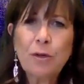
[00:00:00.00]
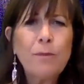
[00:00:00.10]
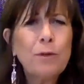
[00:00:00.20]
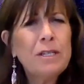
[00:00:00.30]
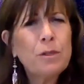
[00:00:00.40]
I'm
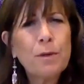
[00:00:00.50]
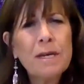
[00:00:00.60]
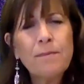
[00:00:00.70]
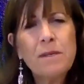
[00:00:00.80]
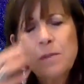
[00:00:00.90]
going to
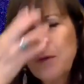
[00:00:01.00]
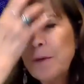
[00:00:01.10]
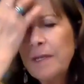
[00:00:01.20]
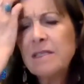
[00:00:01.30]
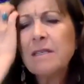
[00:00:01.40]
bring up these
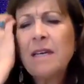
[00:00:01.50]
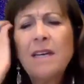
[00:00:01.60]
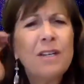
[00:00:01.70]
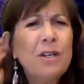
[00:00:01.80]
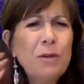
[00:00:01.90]
points and
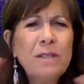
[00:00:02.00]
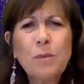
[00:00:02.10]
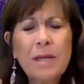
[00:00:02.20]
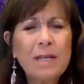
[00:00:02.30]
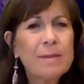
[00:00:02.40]
notice
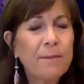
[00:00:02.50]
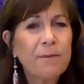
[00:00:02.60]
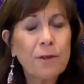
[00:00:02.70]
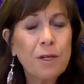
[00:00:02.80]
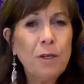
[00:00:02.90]
what comes up
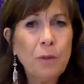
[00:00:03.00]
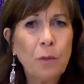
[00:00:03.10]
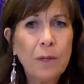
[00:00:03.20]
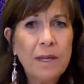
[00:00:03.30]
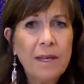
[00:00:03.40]
for you.